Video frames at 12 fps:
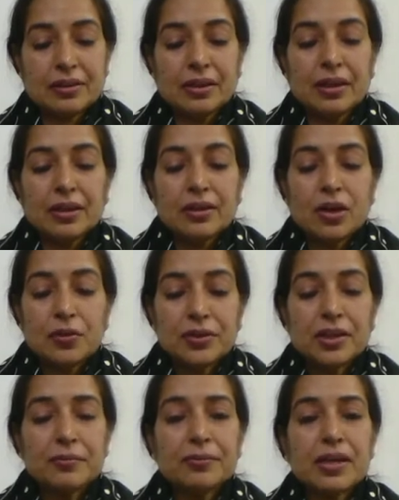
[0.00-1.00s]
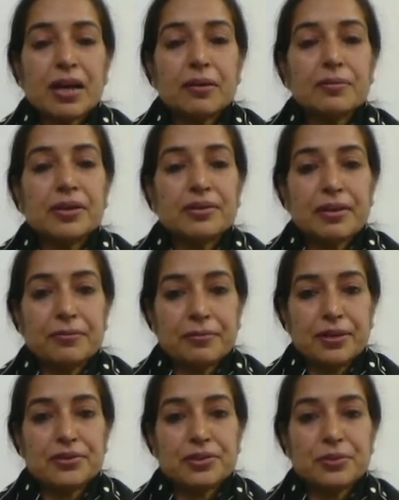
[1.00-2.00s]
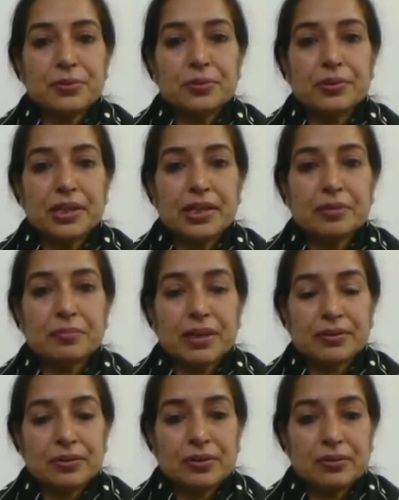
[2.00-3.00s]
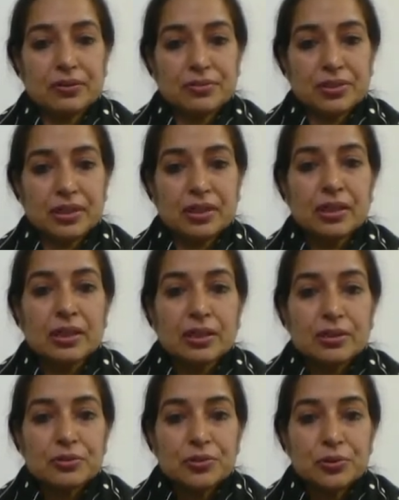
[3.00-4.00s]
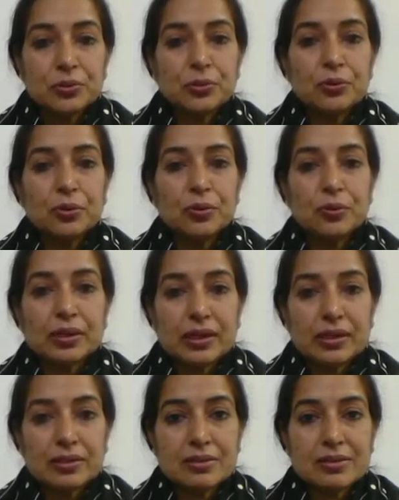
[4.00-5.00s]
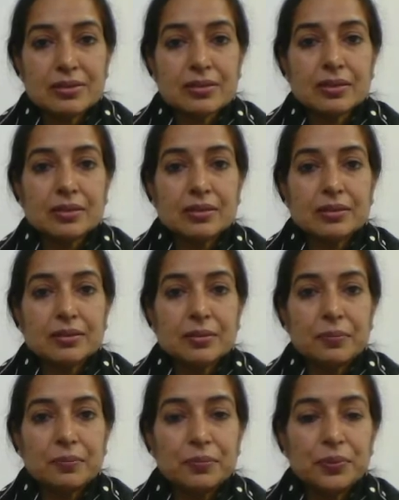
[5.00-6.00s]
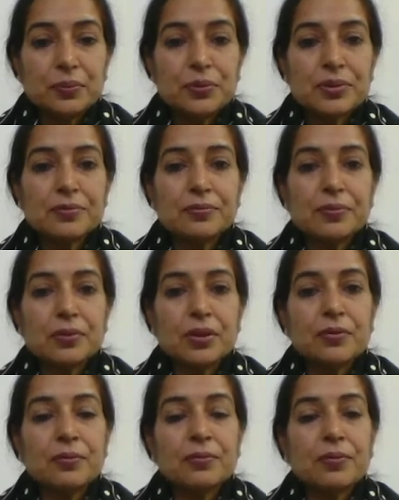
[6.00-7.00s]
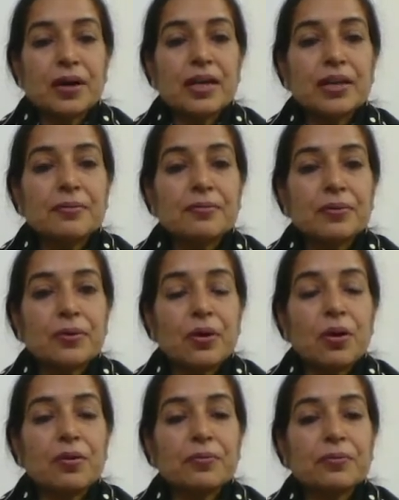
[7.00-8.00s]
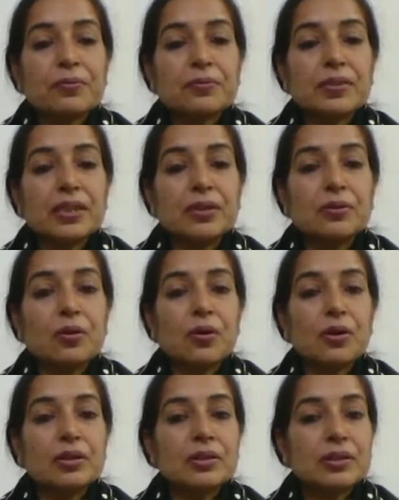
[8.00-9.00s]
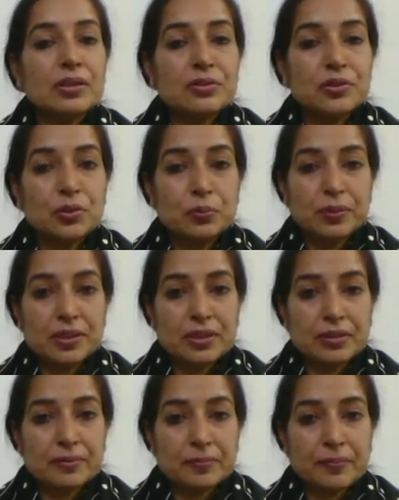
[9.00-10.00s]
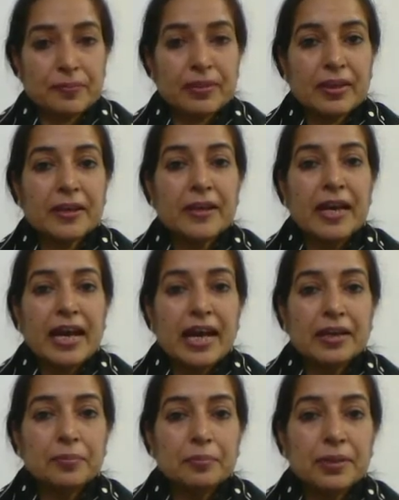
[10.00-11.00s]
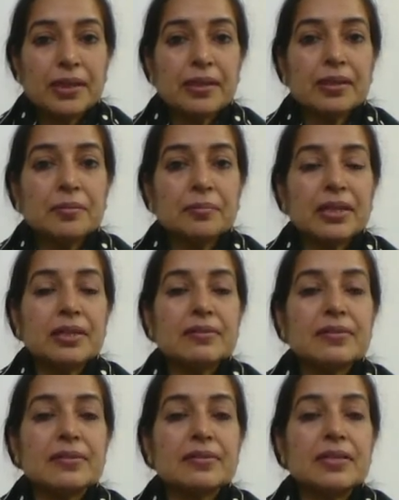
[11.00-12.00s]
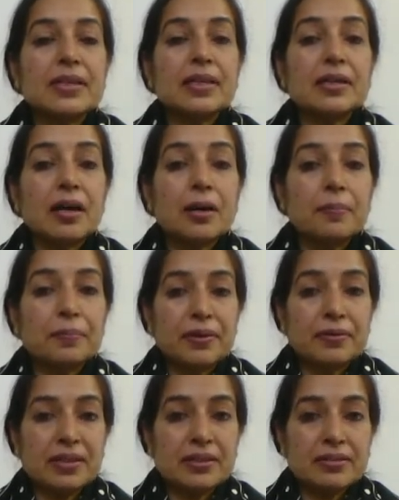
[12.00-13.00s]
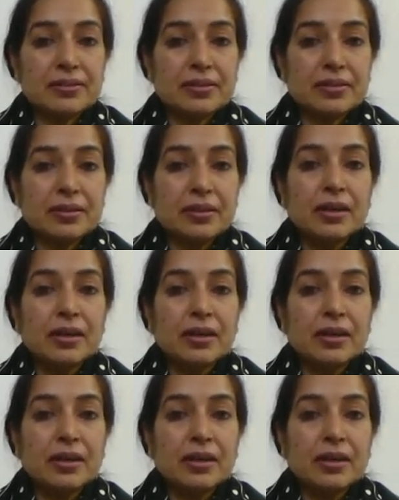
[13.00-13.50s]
Now, here we have a reference to Greek mythology. Juno is the beautiful wife of the god Jupiter, and mien means the appearance.